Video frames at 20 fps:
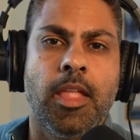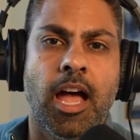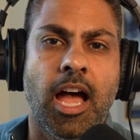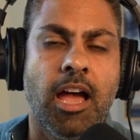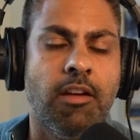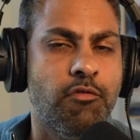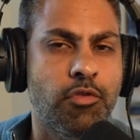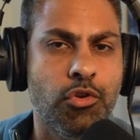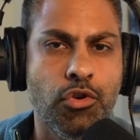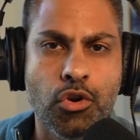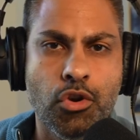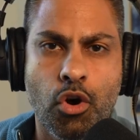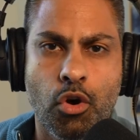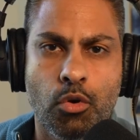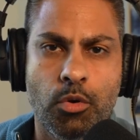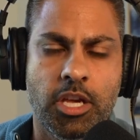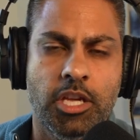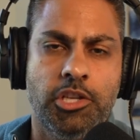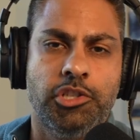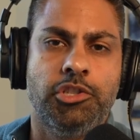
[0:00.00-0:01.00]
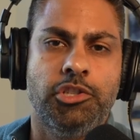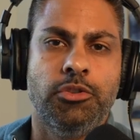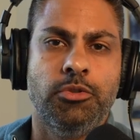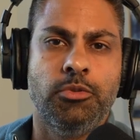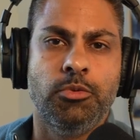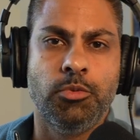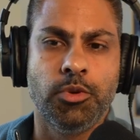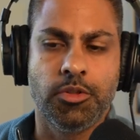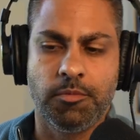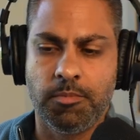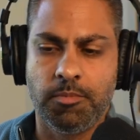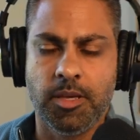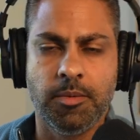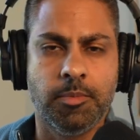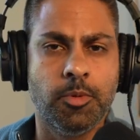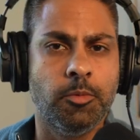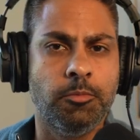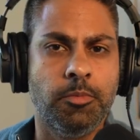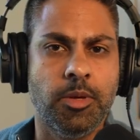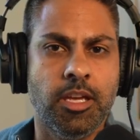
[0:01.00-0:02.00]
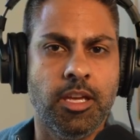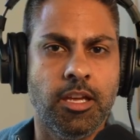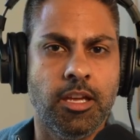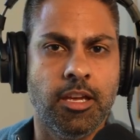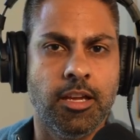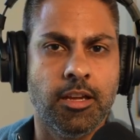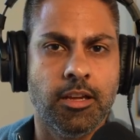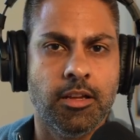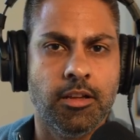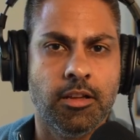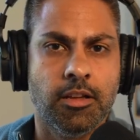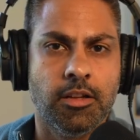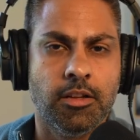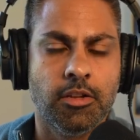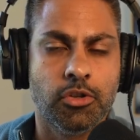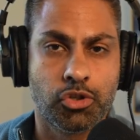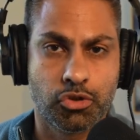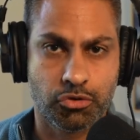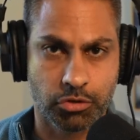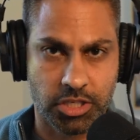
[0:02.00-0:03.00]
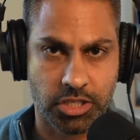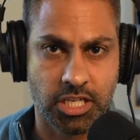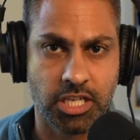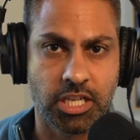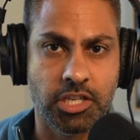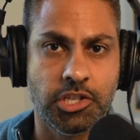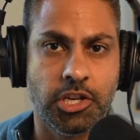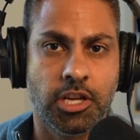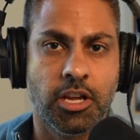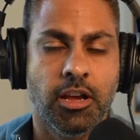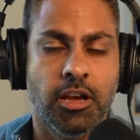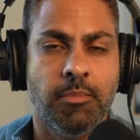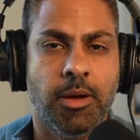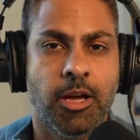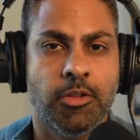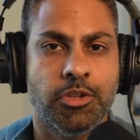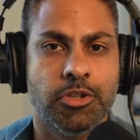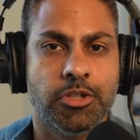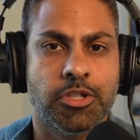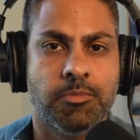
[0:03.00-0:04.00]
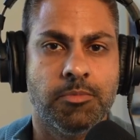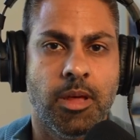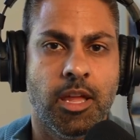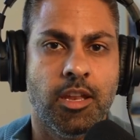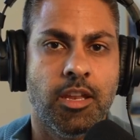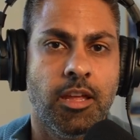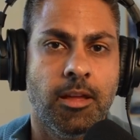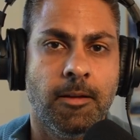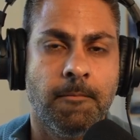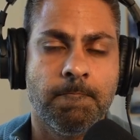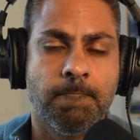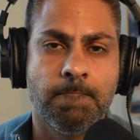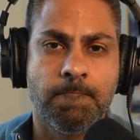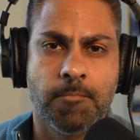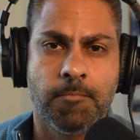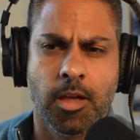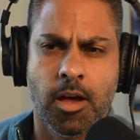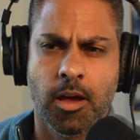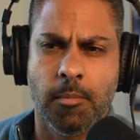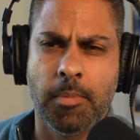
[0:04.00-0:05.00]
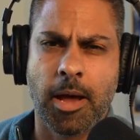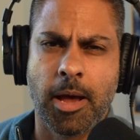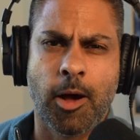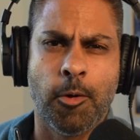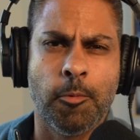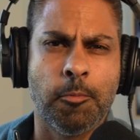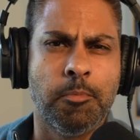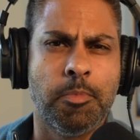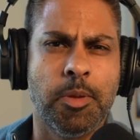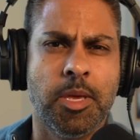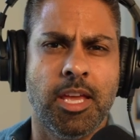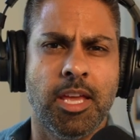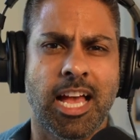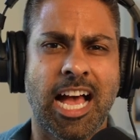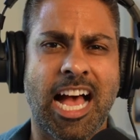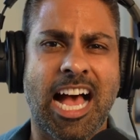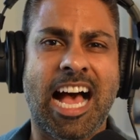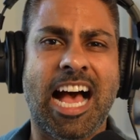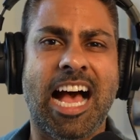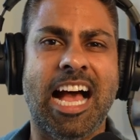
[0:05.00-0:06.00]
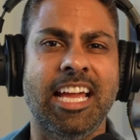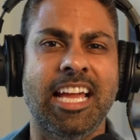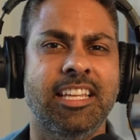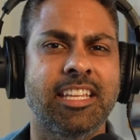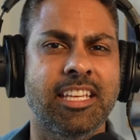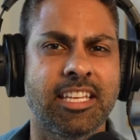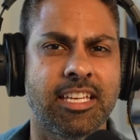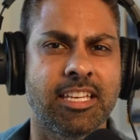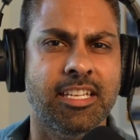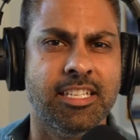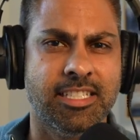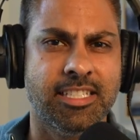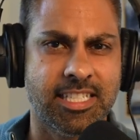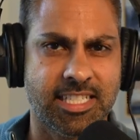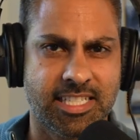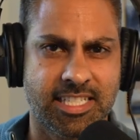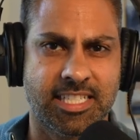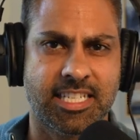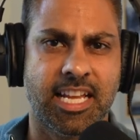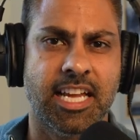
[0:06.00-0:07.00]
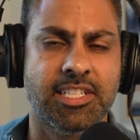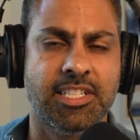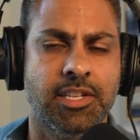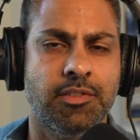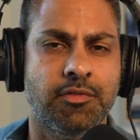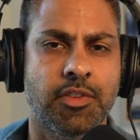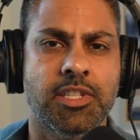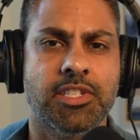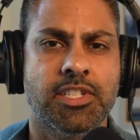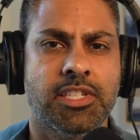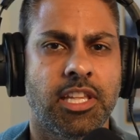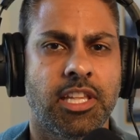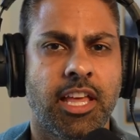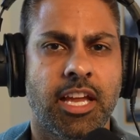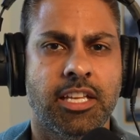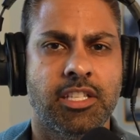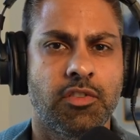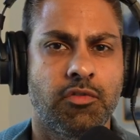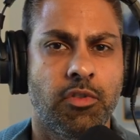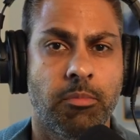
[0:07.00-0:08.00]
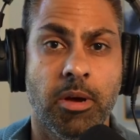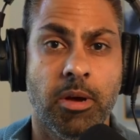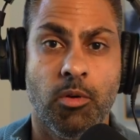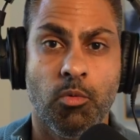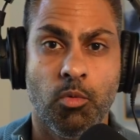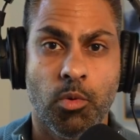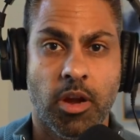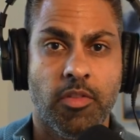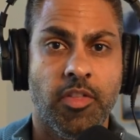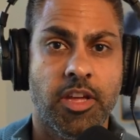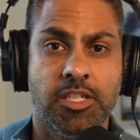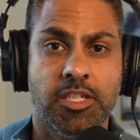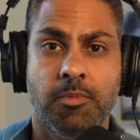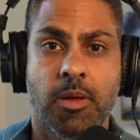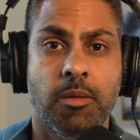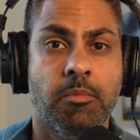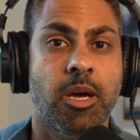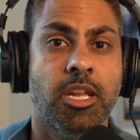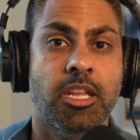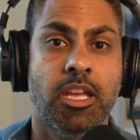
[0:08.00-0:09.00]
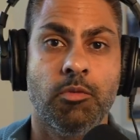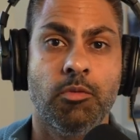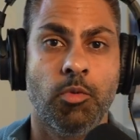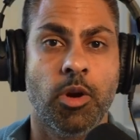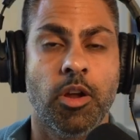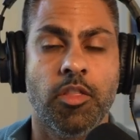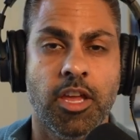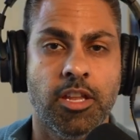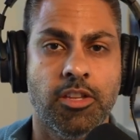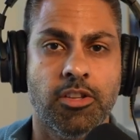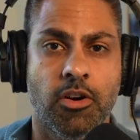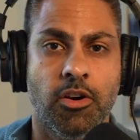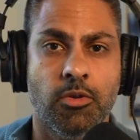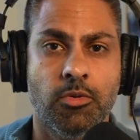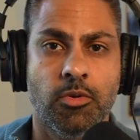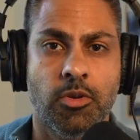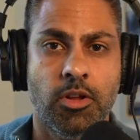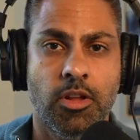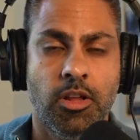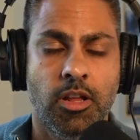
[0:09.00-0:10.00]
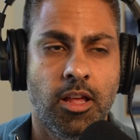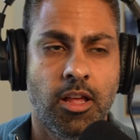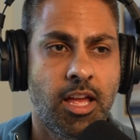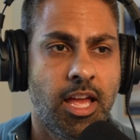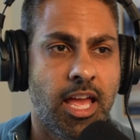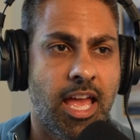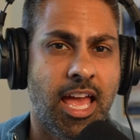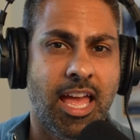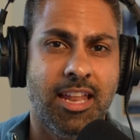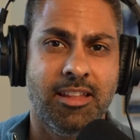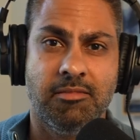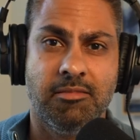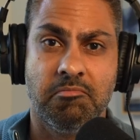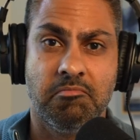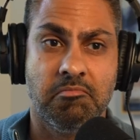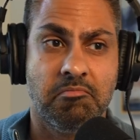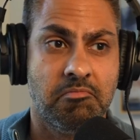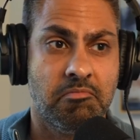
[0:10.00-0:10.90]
I have no issue with people being strategic about their spending, about being highly decisive and selective about where they spend money and where they don't. And